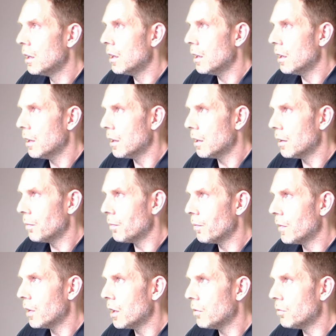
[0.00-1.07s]

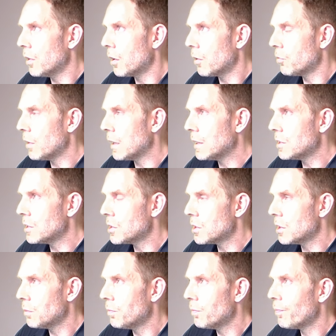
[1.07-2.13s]
of our file
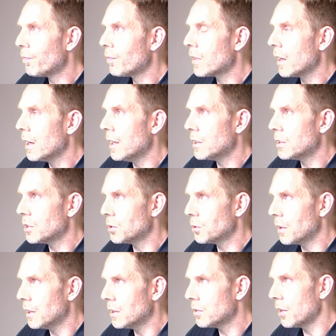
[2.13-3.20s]
system as
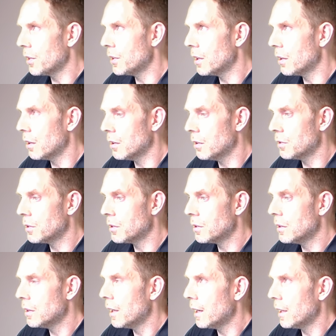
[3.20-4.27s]
soon as the download
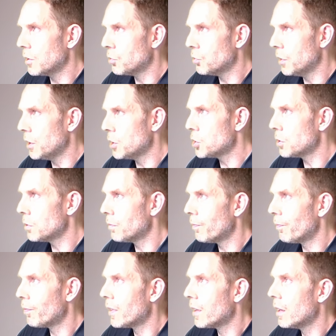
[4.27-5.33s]
has finished.
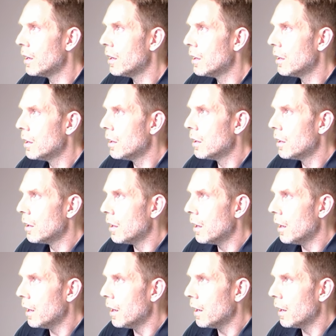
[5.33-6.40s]

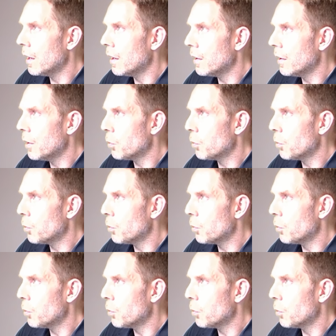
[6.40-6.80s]
And then